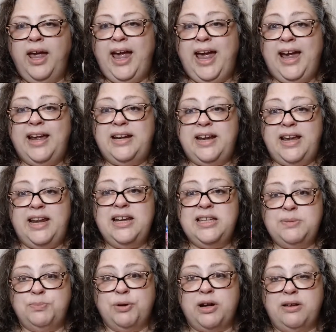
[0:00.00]
and it is
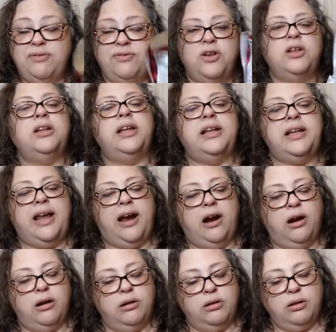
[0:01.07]
pretty full in
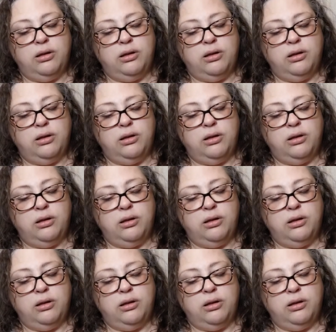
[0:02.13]
there.